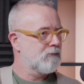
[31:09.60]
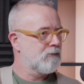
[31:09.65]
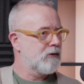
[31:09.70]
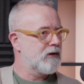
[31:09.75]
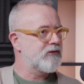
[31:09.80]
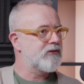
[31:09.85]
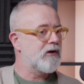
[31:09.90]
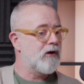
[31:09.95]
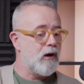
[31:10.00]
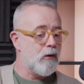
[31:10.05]
He
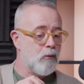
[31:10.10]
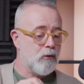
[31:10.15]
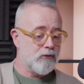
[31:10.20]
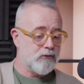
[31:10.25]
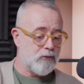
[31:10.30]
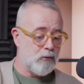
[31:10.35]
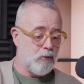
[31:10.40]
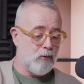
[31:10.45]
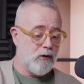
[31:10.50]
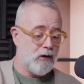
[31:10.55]
said, I want
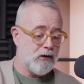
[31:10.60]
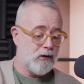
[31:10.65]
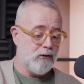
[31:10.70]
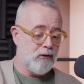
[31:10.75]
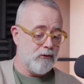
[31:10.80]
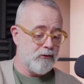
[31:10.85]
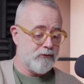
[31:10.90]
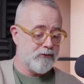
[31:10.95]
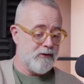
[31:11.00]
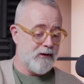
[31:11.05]
to work
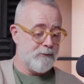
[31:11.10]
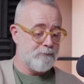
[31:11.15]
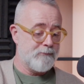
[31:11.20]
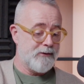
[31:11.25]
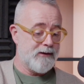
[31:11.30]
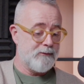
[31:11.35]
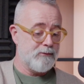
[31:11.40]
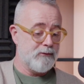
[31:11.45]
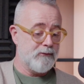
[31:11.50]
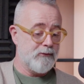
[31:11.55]
alongside
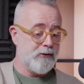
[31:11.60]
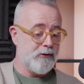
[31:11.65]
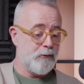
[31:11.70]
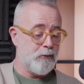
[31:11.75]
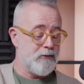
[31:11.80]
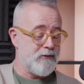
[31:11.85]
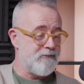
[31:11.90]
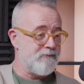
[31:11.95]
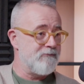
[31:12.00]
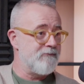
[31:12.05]
people who
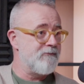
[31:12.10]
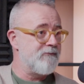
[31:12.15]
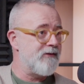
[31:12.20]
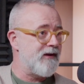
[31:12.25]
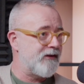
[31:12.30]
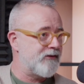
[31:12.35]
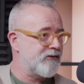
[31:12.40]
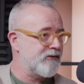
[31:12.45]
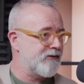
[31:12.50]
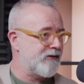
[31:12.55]
are
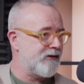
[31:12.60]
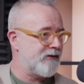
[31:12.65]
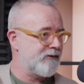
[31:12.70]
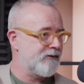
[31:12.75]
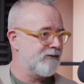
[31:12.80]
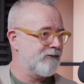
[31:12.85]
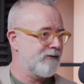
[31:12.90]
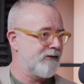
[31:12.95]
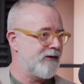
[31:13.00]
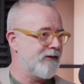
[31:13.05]
invested
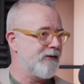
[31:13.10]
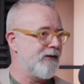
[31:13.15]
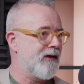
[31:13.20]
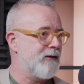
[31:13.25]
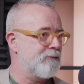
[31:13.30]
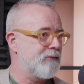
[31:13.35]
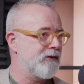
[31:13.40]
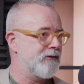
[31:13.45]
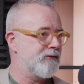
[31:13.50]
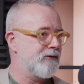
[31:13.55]
in their
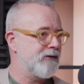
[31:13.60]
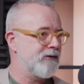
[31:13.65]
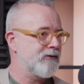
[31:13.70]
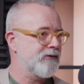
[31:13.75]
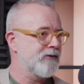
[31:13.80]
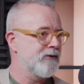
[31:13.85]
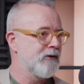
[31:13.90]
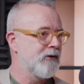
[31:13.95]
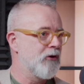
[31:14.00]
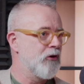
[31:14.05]

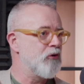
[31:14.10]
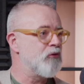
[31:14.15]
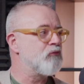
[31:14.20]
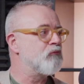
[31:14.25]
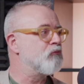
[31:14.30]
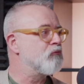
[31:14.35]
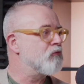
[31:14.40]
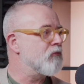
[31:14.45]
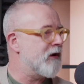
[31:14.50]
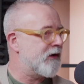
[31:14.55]
business, who
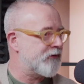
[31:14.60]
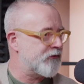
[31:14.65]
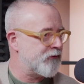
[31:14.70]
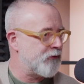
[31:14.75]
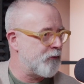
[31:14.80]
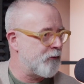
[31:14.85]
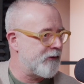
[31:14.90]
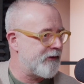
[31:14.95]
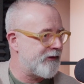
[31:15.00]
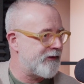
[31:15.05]

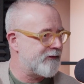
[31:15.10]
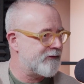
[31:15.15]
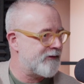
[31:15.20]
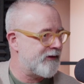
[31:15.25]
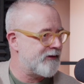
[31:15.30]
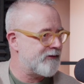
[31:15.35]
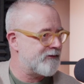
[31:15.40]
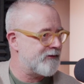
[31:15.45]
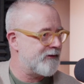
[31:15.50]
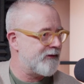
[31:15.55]
wrestle with it
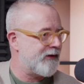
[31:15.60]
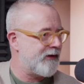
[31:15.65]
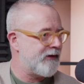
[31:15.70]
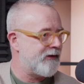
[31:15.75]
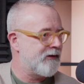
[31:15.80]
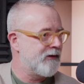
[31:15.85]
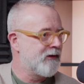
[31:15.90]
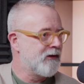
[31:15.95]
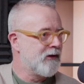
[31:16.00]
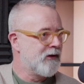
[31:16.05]
day to
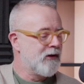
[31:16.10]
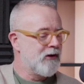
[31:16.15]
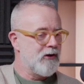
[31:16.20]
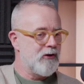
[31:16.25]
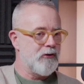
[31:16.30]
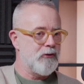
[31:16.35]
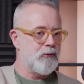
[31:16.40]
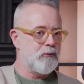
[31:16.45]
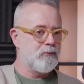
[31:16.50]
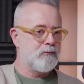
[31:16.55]
day,
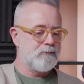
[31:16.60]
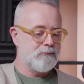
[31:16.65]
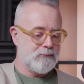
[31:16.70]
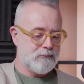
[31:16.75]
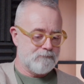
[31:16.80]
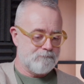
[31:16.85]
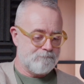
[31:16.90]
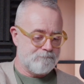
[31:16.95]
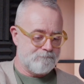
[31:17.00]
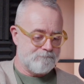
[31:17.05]
who
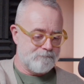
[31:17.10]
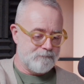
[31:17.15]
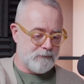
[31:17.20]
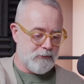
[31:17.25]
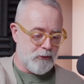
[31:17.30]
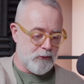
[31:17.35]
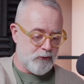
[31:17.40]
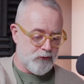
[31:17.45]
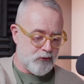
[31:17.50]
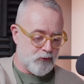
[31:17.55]

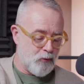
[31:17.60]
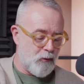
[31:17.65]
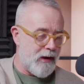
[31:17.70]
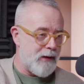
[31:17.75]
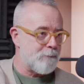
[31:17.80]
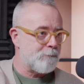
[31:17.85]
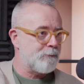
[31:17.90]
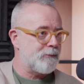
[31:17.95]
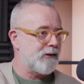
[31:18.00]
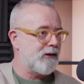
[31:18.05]

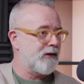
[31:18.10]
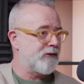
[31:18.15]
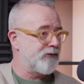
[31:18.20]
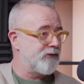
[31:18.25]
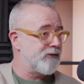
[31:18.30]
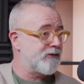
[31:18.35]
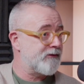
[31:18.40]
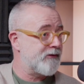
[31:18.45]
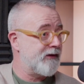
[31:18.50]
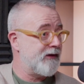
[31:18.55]
sweat blood
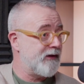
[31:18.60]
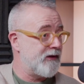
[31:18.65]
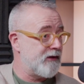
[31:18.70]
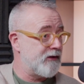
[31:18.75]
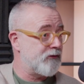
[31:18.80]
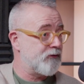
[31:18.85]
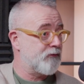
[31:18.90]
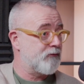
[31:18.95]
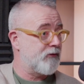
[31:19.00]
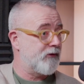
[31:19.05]
and
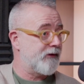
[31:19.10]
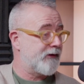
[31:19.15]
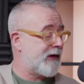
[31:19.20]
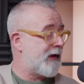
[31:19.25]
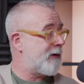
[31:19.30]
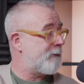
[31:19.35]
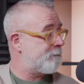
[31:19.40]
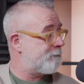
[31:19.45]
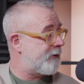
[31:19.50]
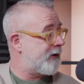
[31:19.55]
tears for the
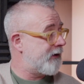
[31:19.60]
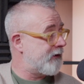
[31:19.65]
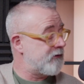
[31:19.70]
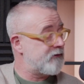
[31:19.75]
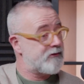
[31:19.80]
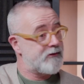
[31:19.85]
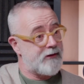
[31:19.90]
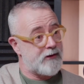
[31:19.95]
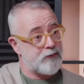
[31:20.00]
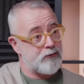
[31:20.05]
campaigns
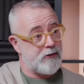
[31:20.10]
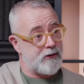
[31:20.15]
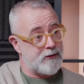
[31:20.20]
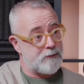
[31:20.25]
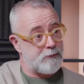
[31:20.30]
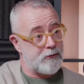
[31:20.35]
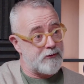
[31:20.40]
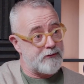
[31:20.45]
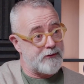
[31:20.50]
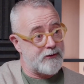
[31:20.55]
that they're trying to
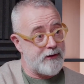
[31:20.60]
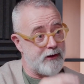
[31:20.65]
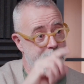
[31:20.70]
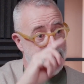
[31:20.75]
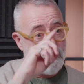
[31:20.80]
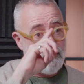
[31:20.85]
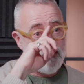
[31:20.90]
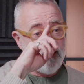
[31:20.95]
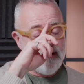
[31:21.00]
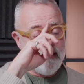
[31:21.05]
put
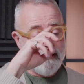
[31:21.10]
together,